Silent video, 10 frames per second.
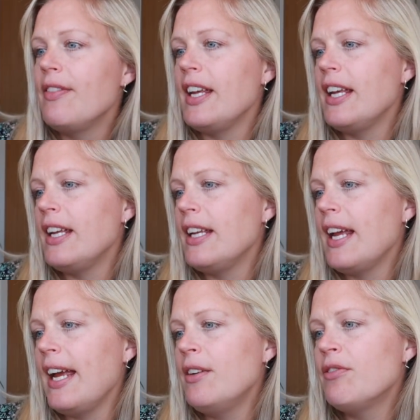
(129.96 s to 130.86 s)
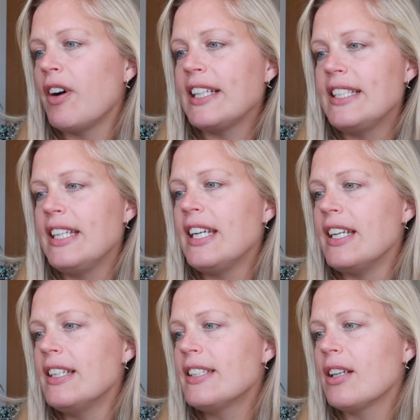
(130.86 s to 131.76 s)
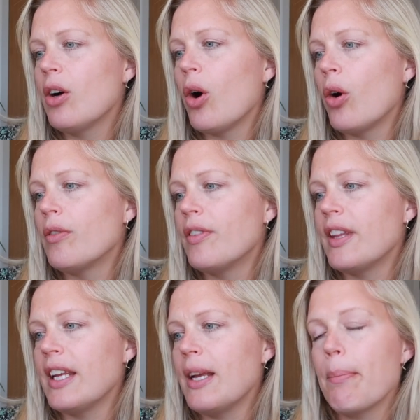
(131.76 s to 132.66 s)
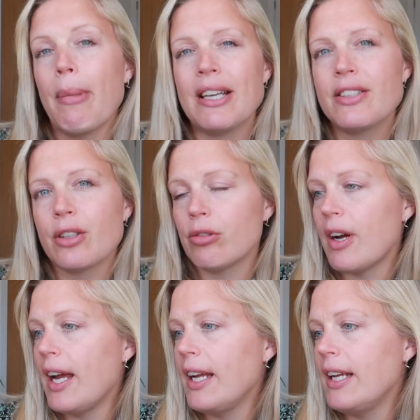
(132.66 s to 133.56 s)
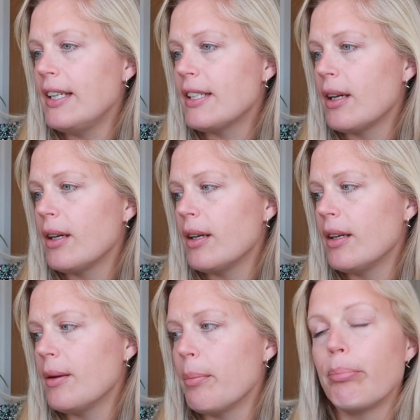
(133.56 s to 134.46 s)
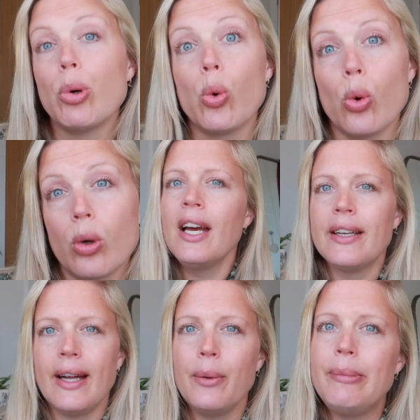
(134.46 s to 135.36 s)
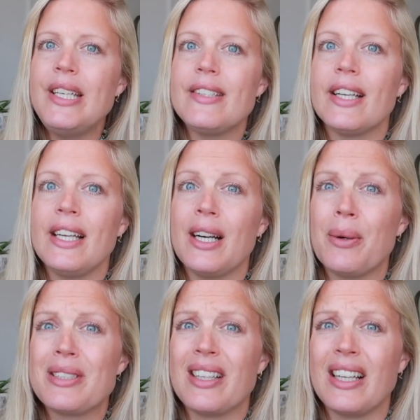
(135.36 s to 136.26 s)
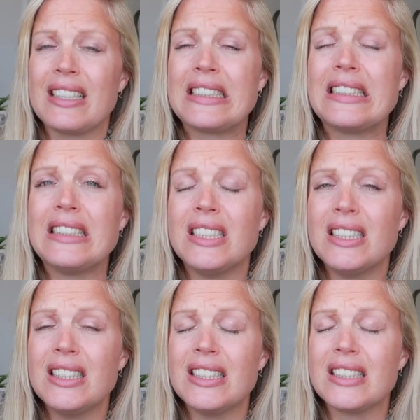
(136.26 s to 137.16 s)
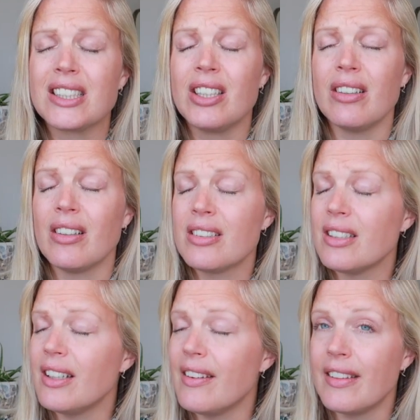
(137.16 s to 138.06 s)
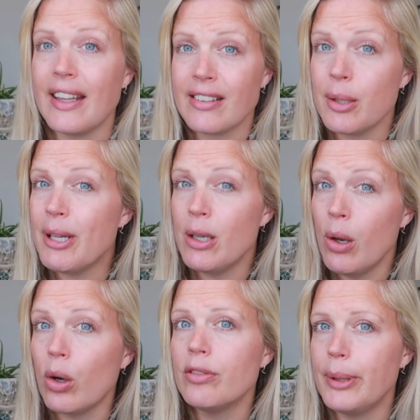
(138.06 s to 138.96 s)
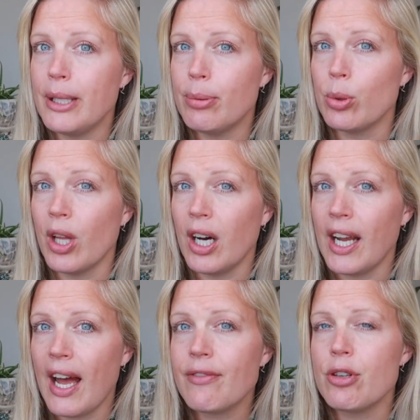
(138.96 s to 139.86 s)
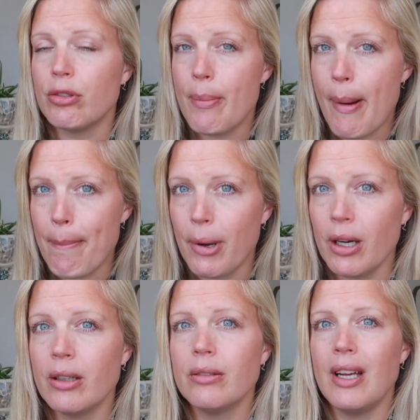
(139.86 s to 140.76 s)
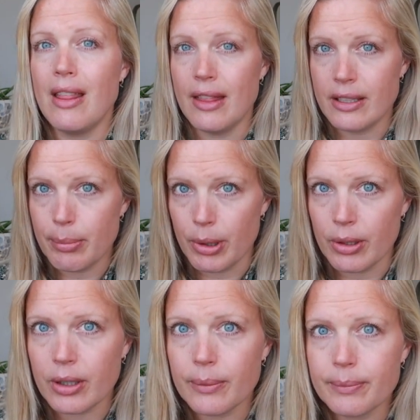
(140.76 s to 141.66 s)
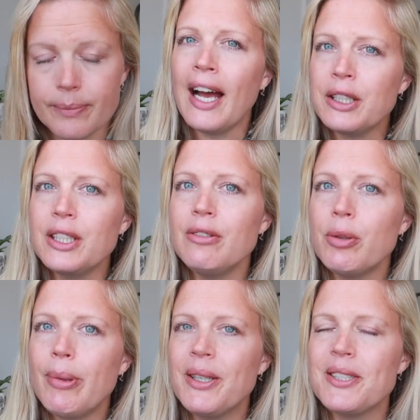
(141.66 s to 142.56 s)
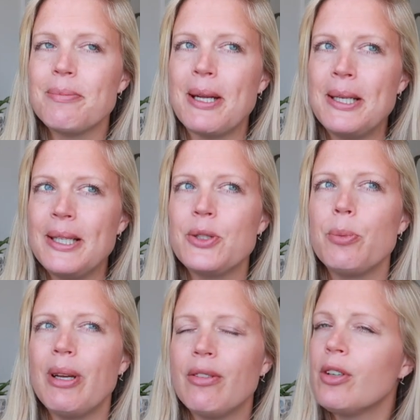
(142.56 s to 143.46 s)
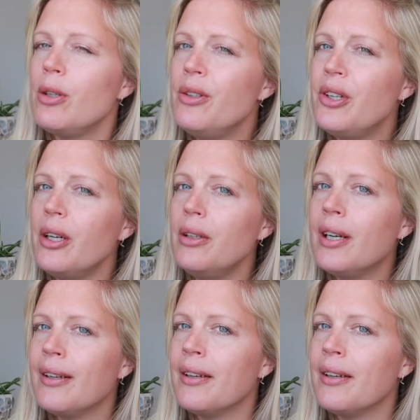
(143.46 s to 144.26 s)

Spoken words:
the invitees of the masquerade ball. Now, immediately I was like, God, there's going to be a lot of people that I have to remember in this book. It actually reminded me a little bit of Cluedo.